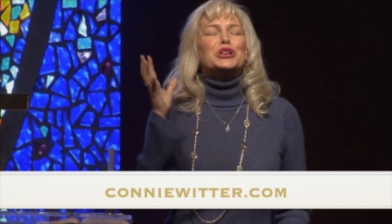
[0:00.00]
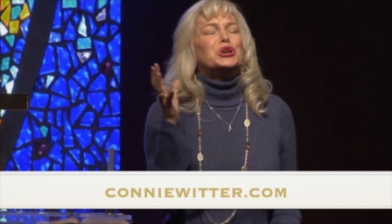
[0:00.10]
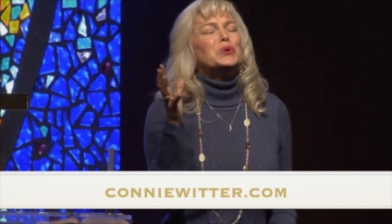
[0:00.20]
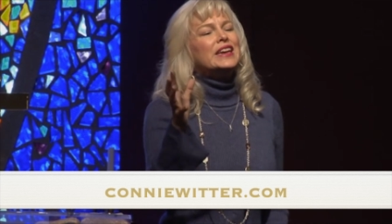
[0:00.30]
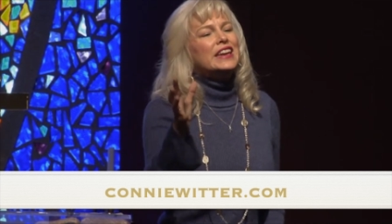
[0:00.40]

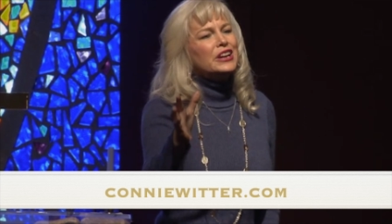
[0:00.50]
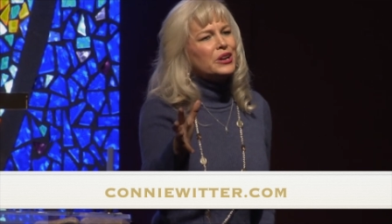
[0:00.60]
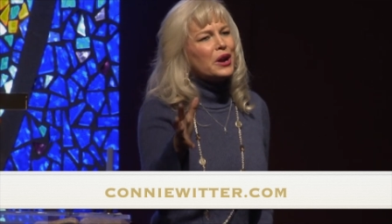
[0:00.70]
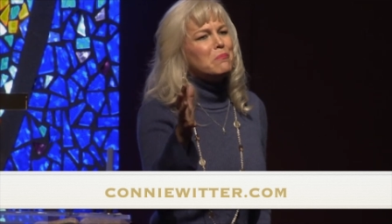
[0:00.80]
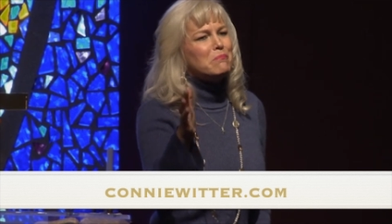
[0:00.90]
you
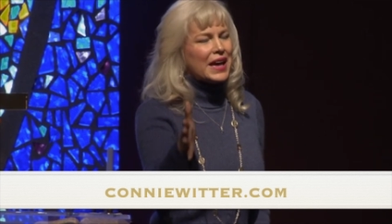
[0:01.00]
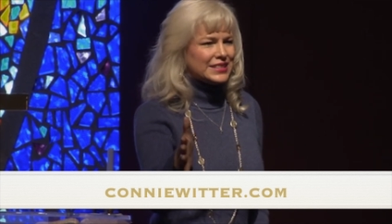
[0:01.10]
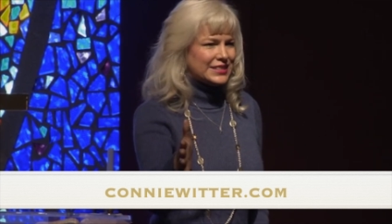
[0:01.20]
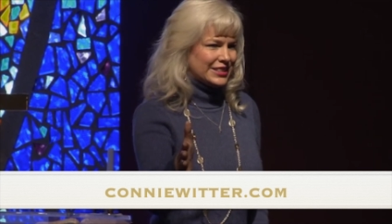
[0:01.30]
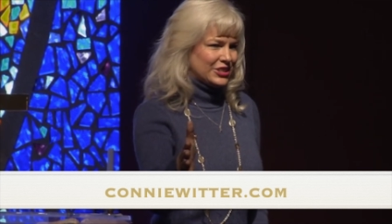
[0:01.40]
hear a
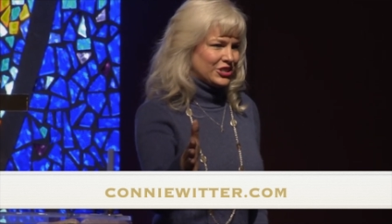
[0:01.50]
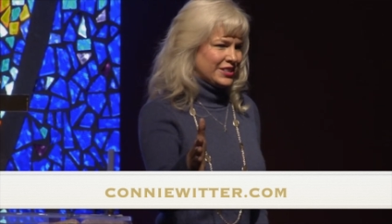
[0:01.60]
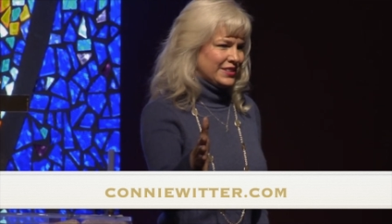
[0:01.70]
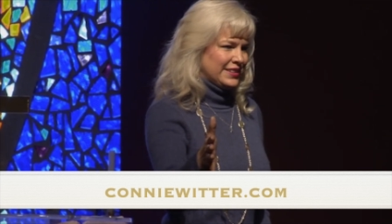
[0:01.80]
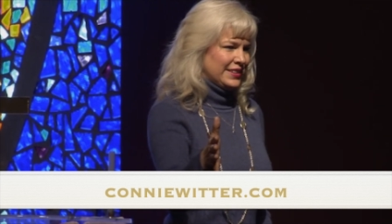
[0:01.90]
message,
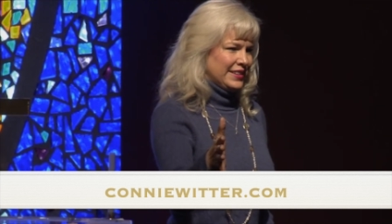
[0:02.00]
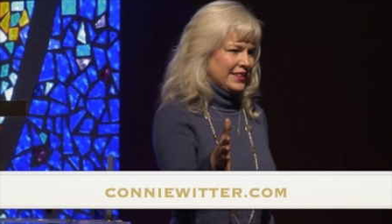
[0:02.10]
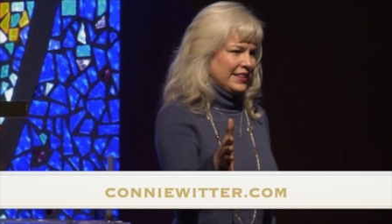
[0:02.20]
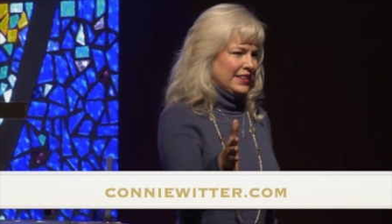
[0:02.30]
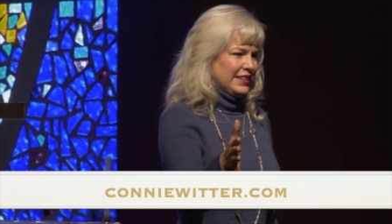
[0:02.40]

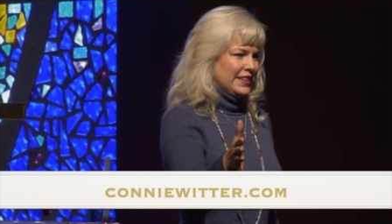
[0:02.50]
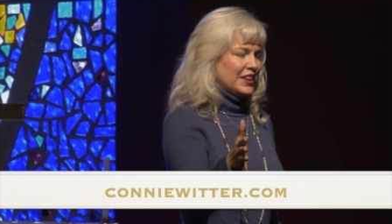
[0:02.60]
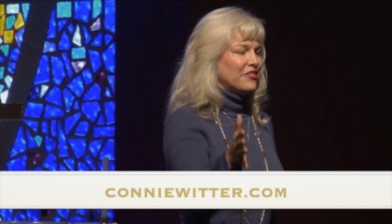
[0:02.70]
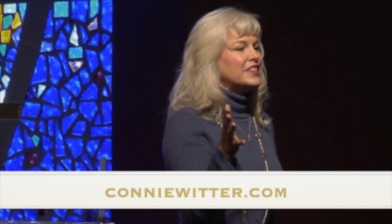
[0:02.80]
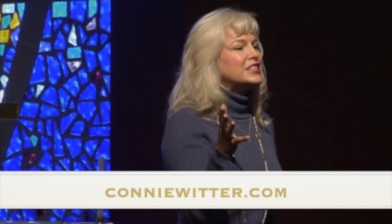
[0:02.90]

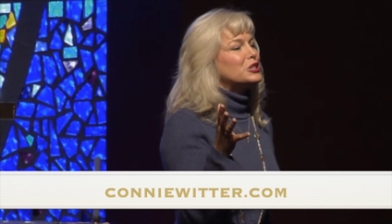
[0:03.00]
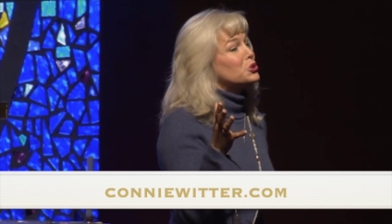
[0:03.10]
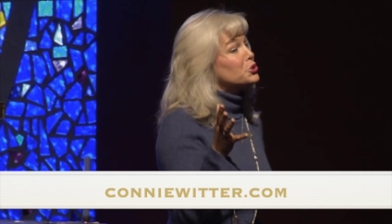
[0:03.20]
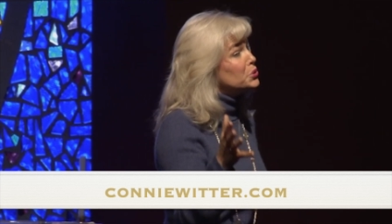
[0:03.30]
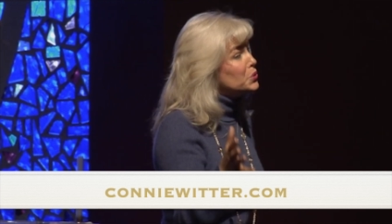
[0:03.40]
if it's the
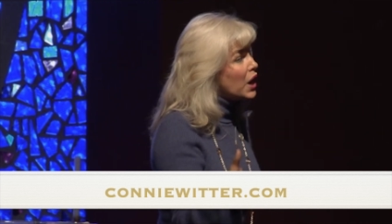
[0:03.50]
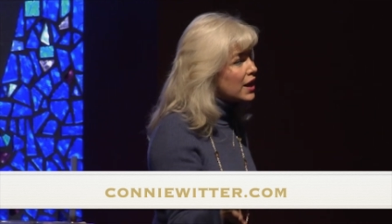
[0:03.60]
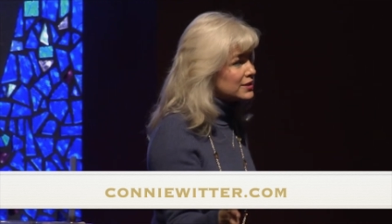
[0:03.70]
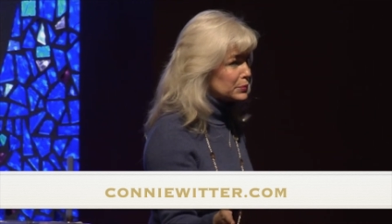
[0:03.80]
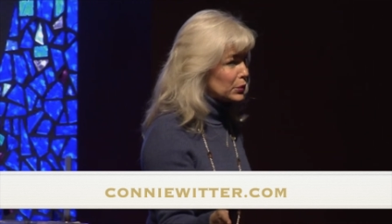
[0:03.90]
true
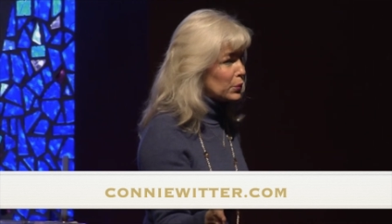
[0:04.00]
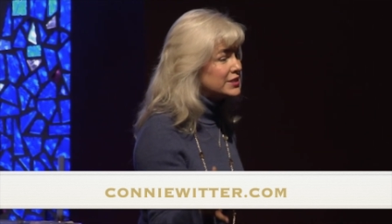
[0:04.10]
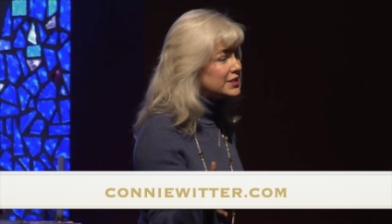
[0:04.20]
gospel, what's